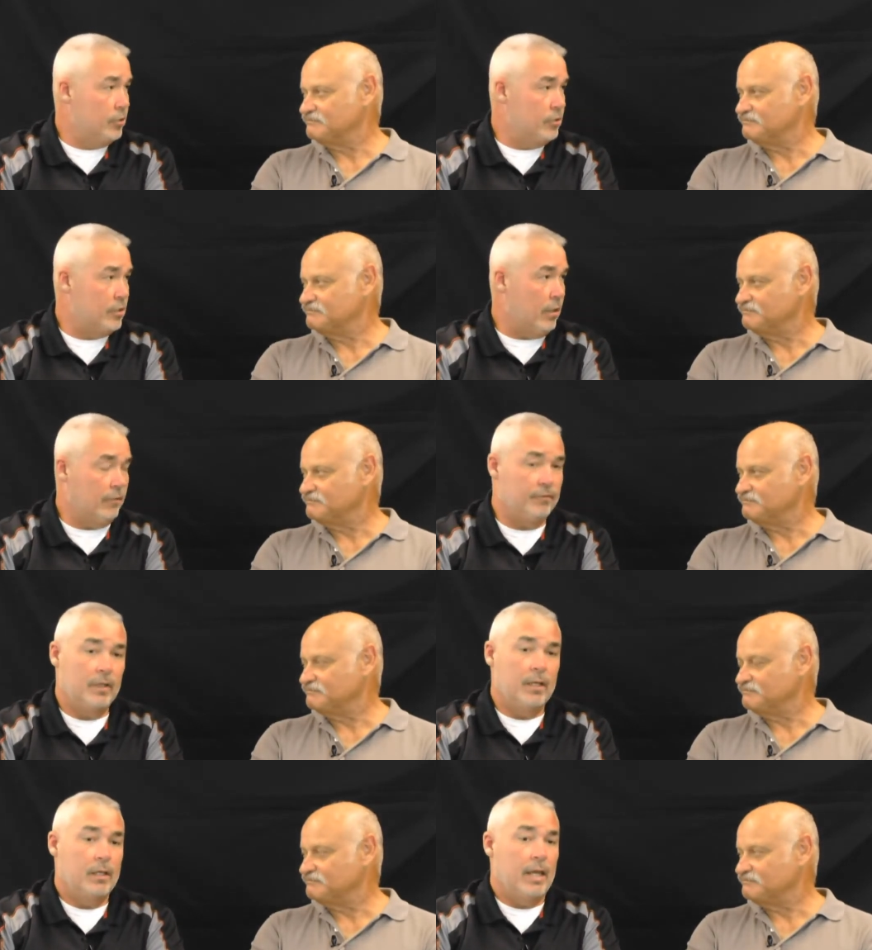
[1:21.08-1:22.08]
Speaker 1: yourself
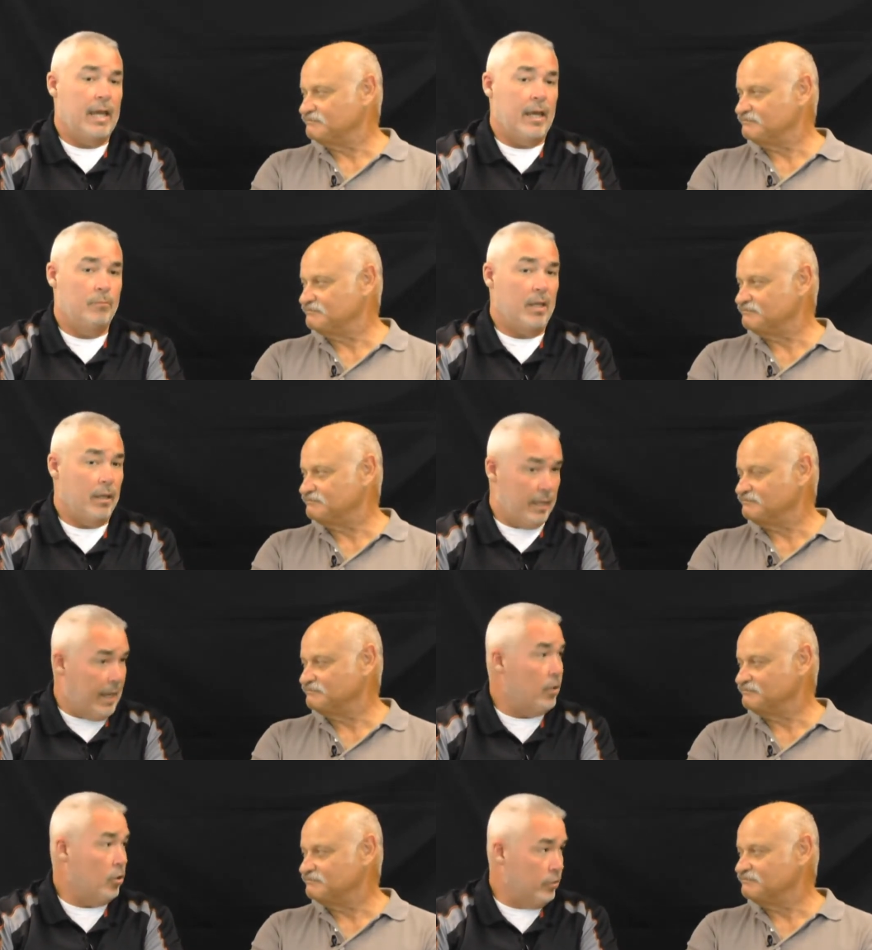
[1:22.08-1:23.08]
and and
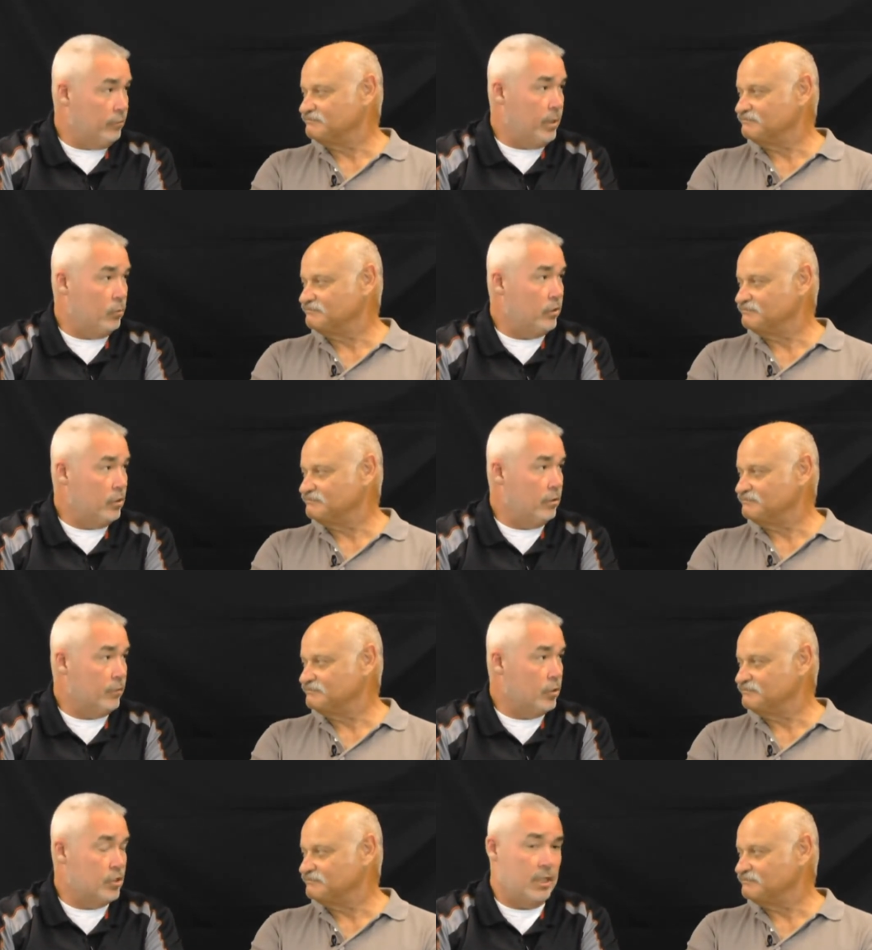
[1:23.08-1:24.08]
how long long you've been with the
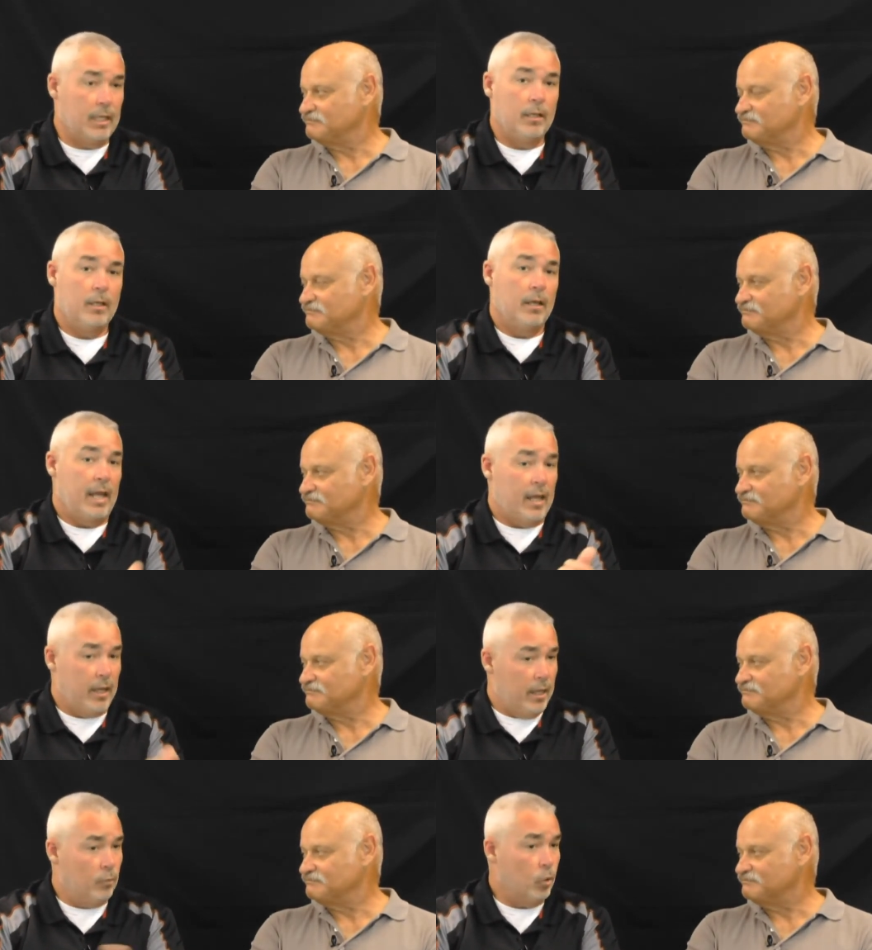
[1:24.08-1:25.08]
university and,
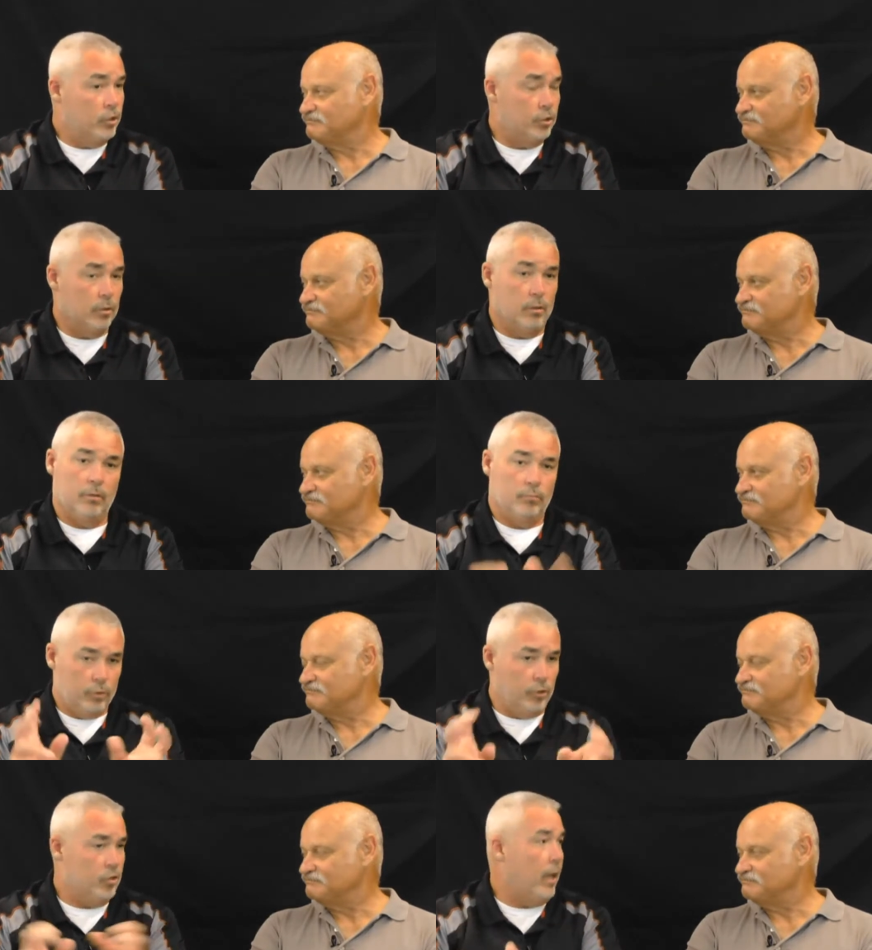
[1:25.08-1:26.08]
and what your,
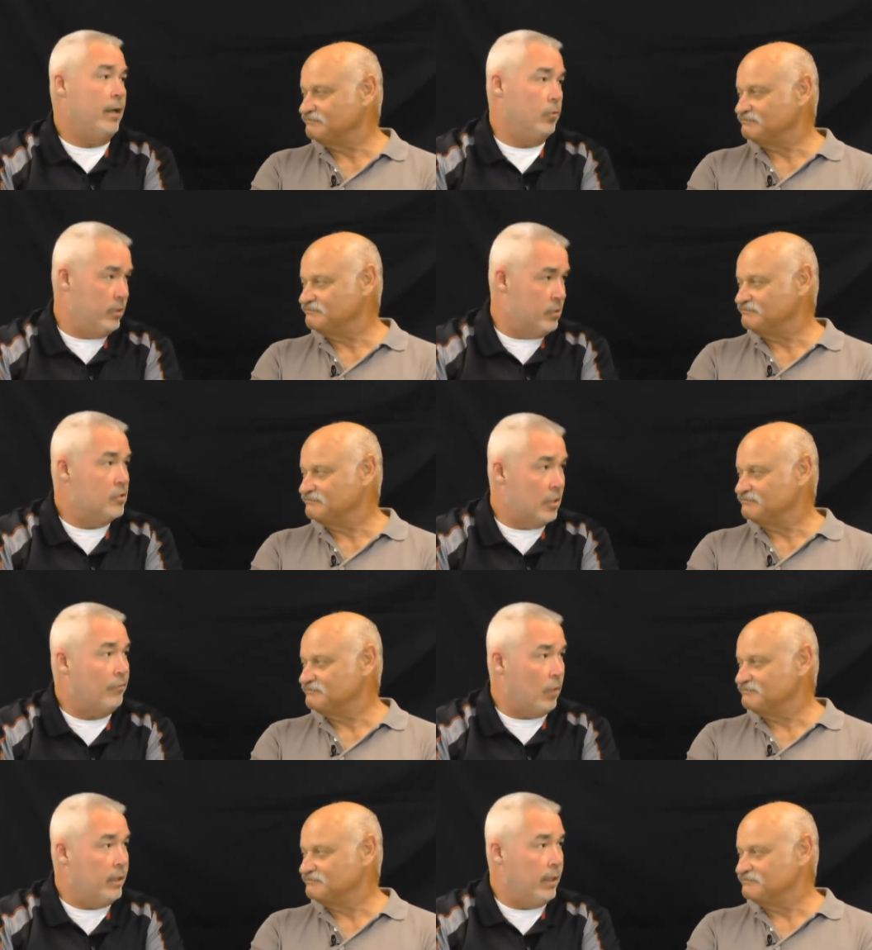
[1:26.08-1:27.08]
your title is and
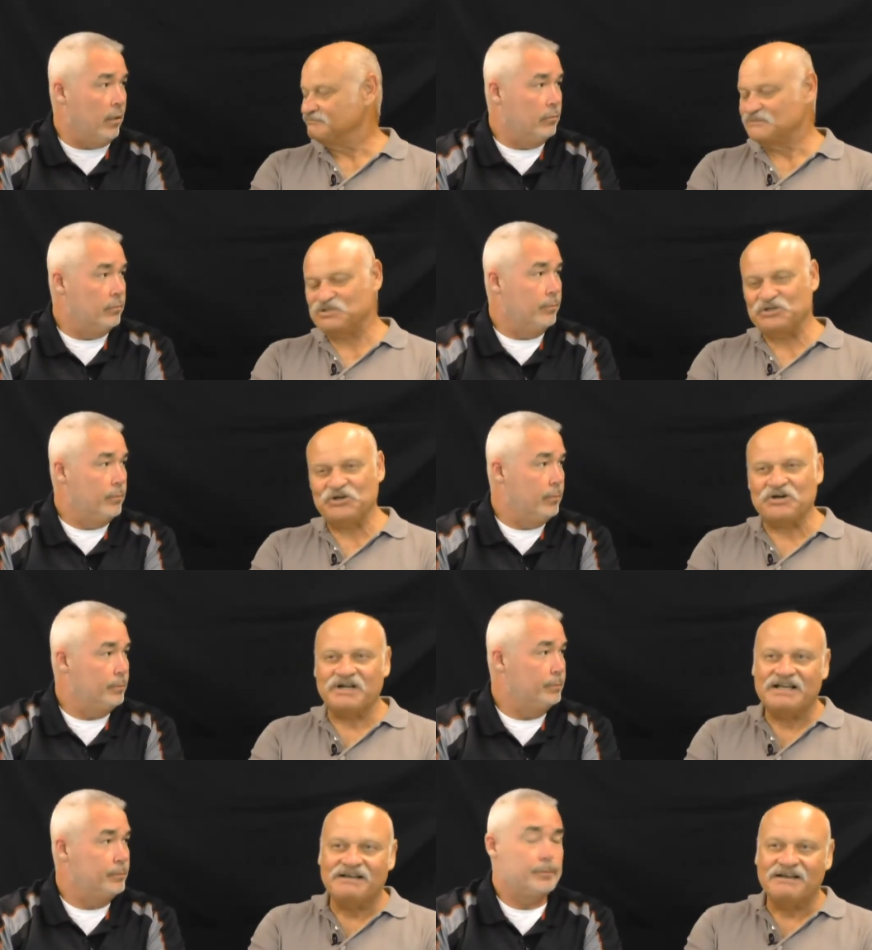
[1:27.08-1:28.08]
stuff right
Speaker 2: now. Sure.
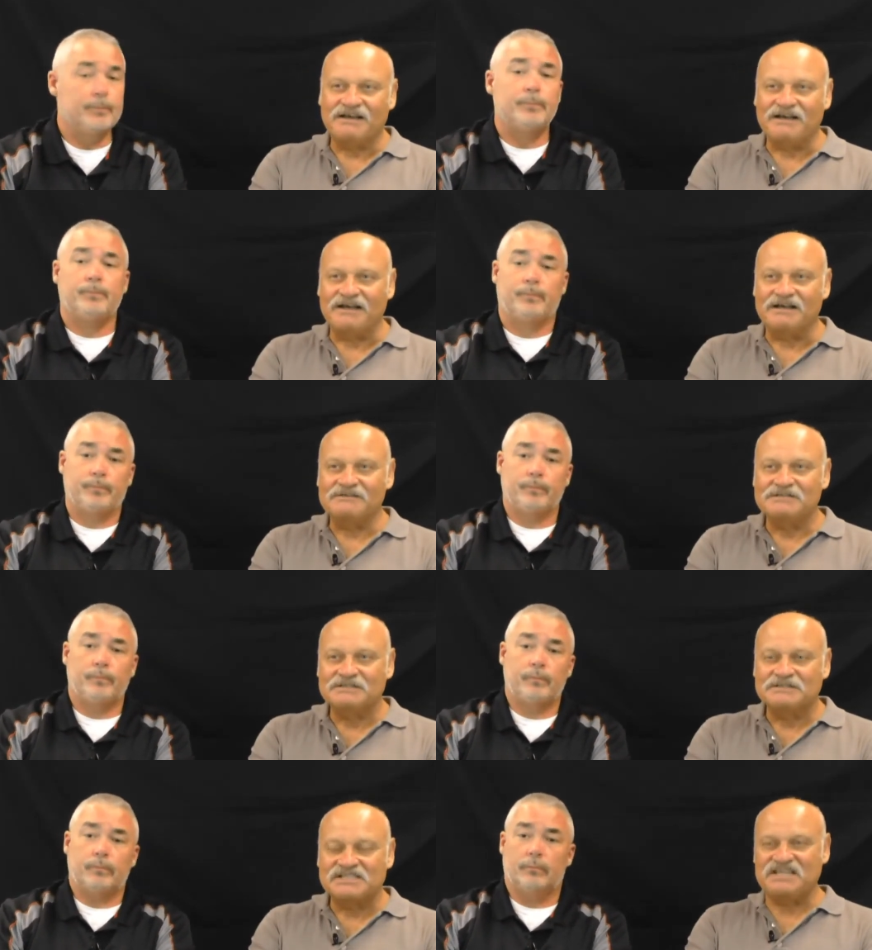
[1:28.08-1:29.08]
Uh,
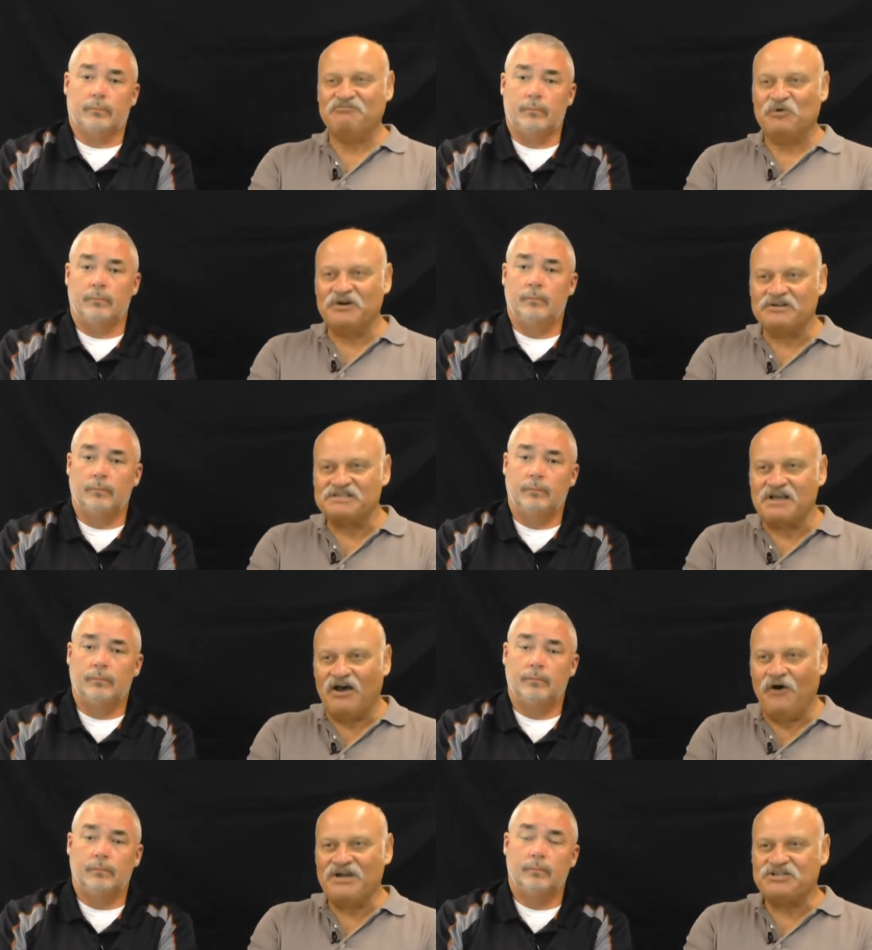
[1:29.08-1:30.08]
Steve Boyles,
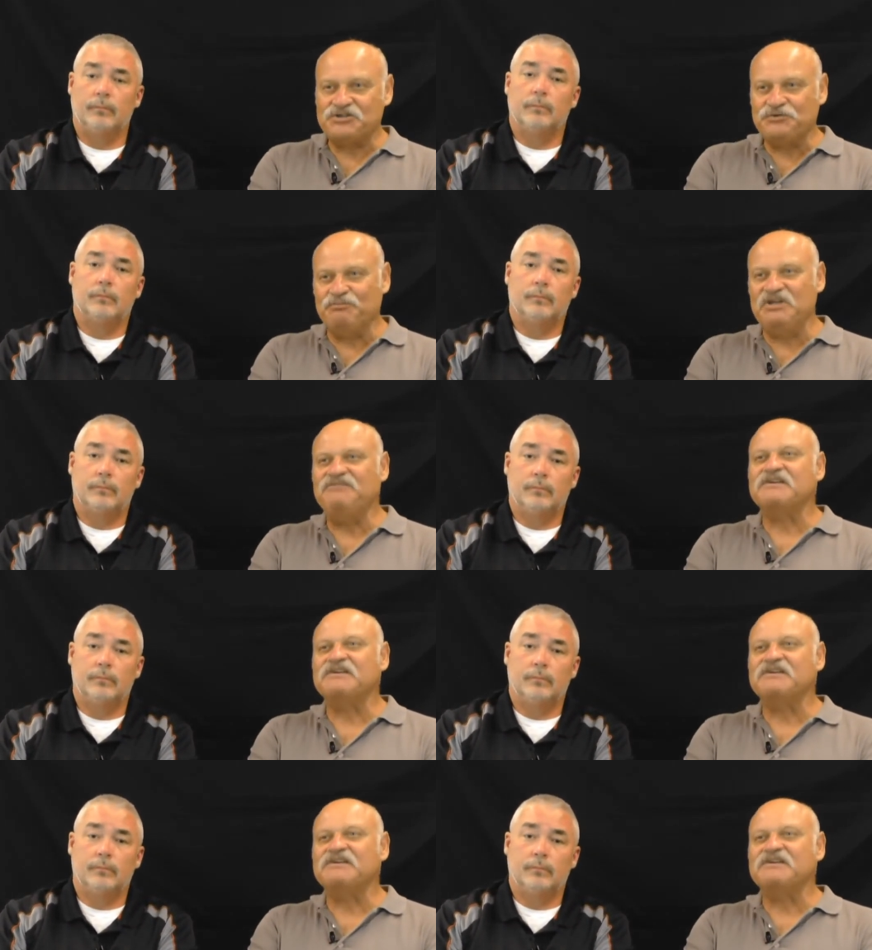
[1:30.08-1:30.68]
OSU Beef